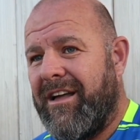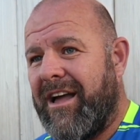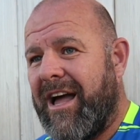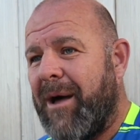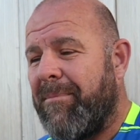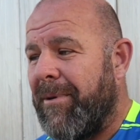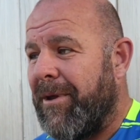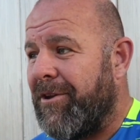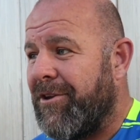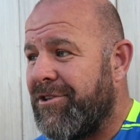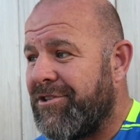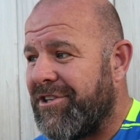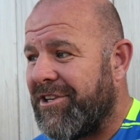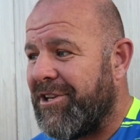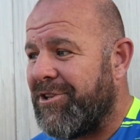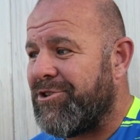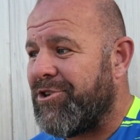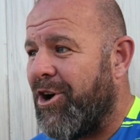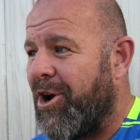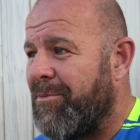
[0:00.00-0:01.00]
happiness and
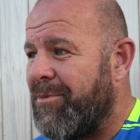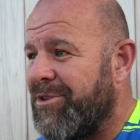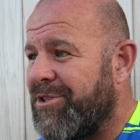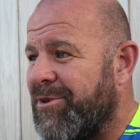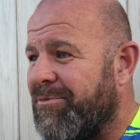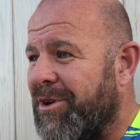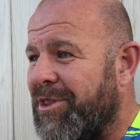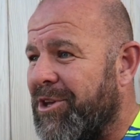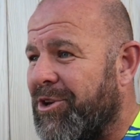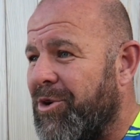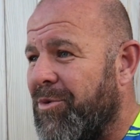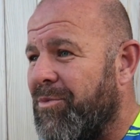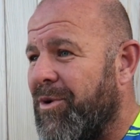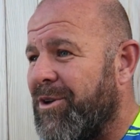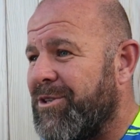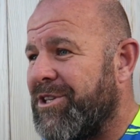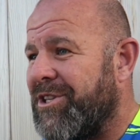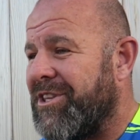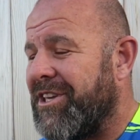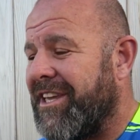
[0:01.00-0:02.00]
enjoyment, and when they come
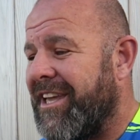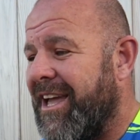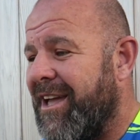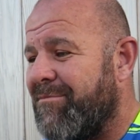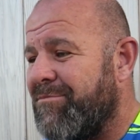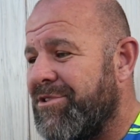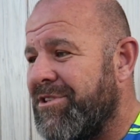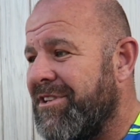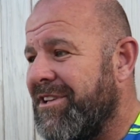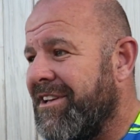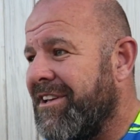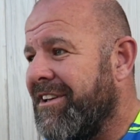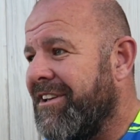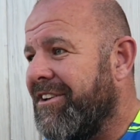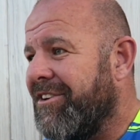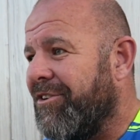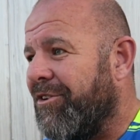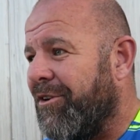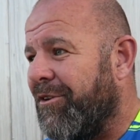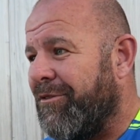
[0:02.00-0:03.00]
watching the games,
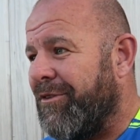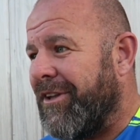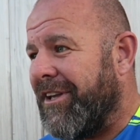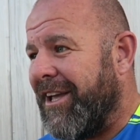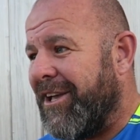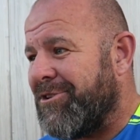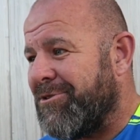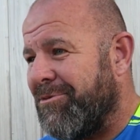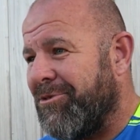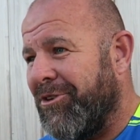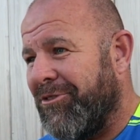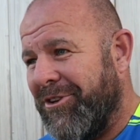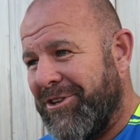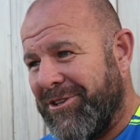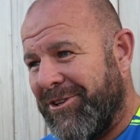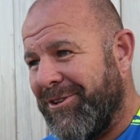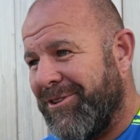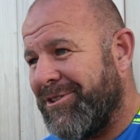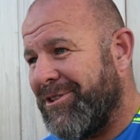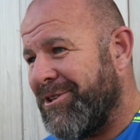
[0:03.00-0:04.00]
hopefully get some good
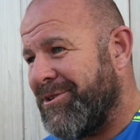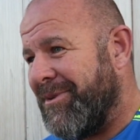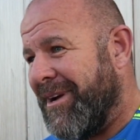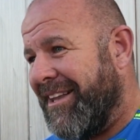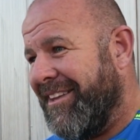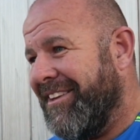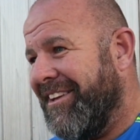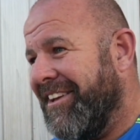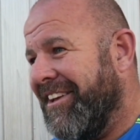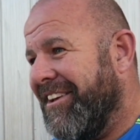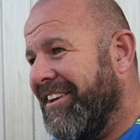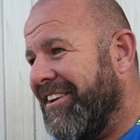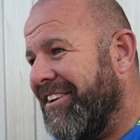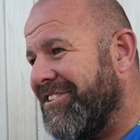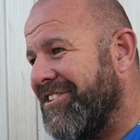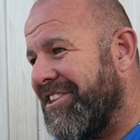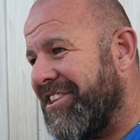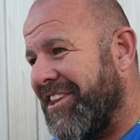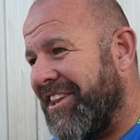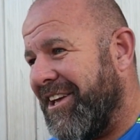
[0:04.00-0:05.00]
results as well,
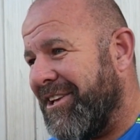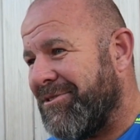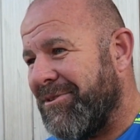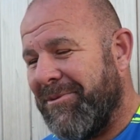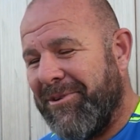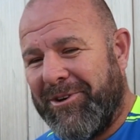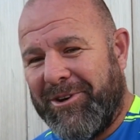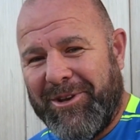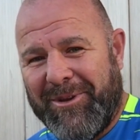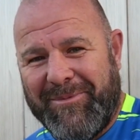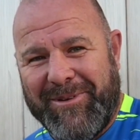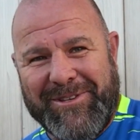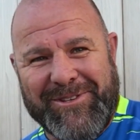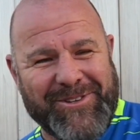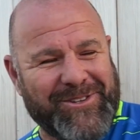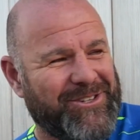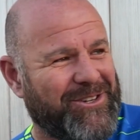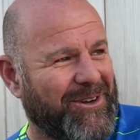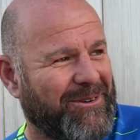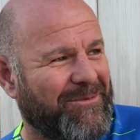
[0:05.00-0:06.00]
because I think that's what we're going to be
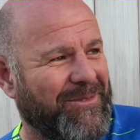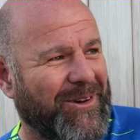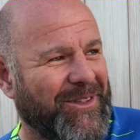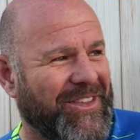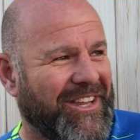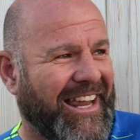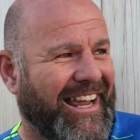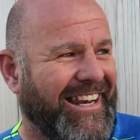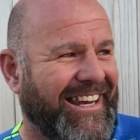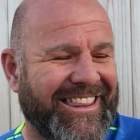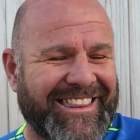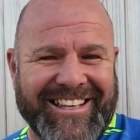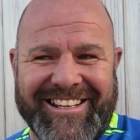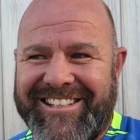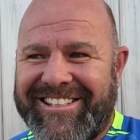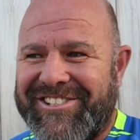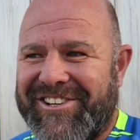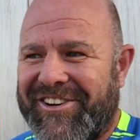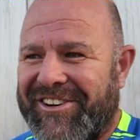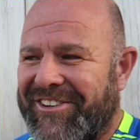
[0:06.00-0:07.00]
judged on more than
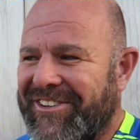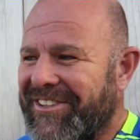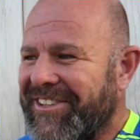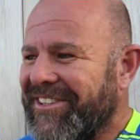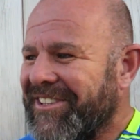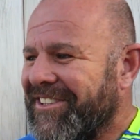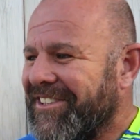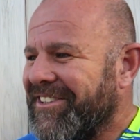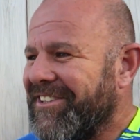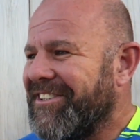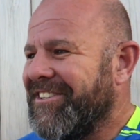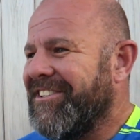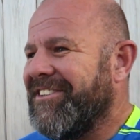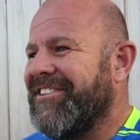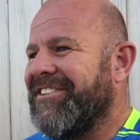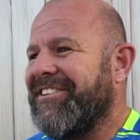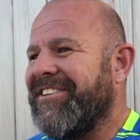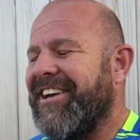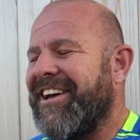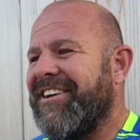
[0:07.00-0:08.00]
anything. So
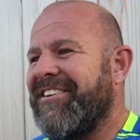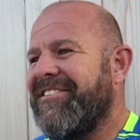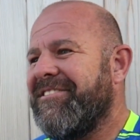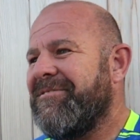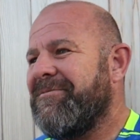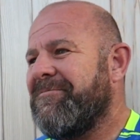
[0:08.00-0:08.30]
yeah.